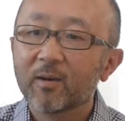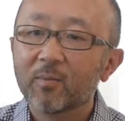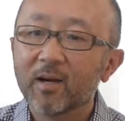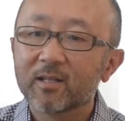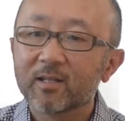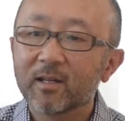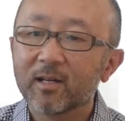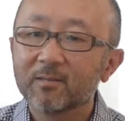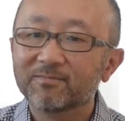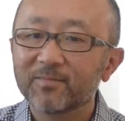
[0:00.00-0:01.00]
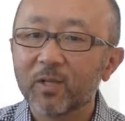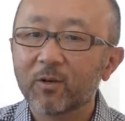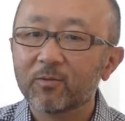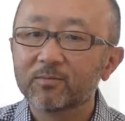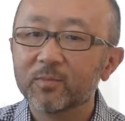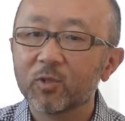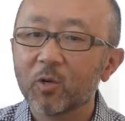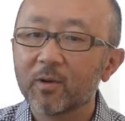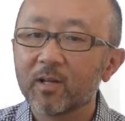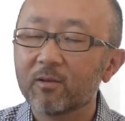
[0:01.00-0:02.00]
but
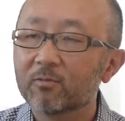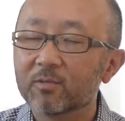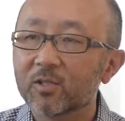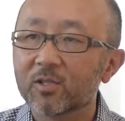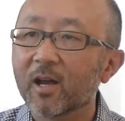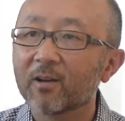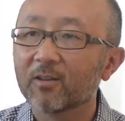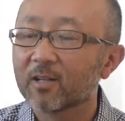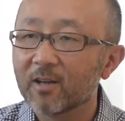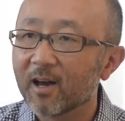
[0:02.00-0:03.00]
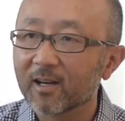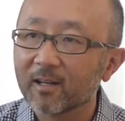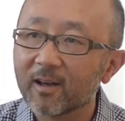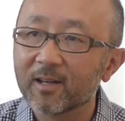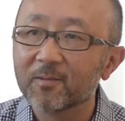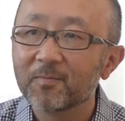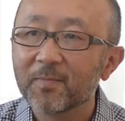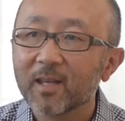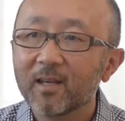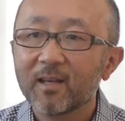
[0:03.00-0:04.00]
nobody signed on the dotted line.
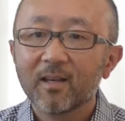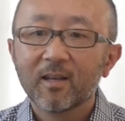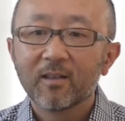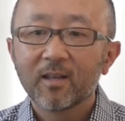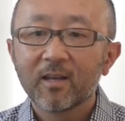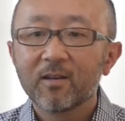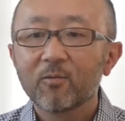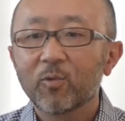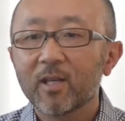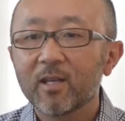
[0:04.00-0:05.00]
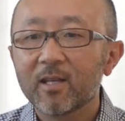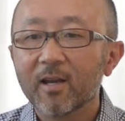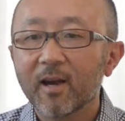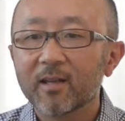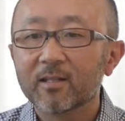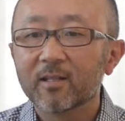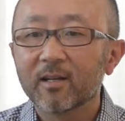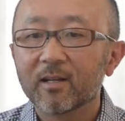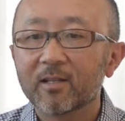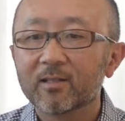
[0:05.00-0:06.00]
Then we got,
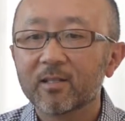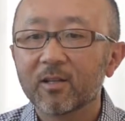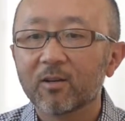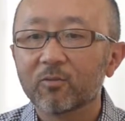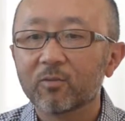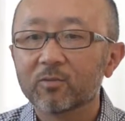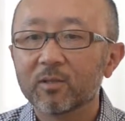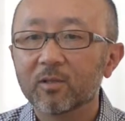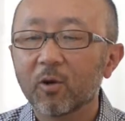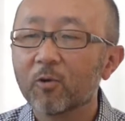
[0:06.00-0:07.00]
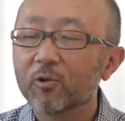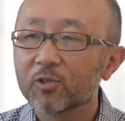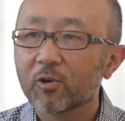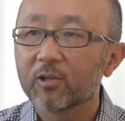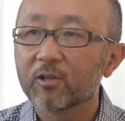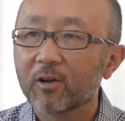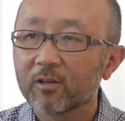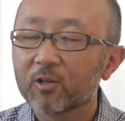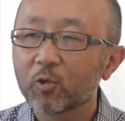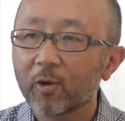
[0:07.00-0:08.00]
the owner started
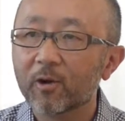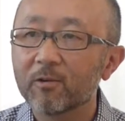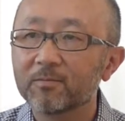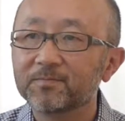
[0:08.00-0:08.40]
talking to Twitter,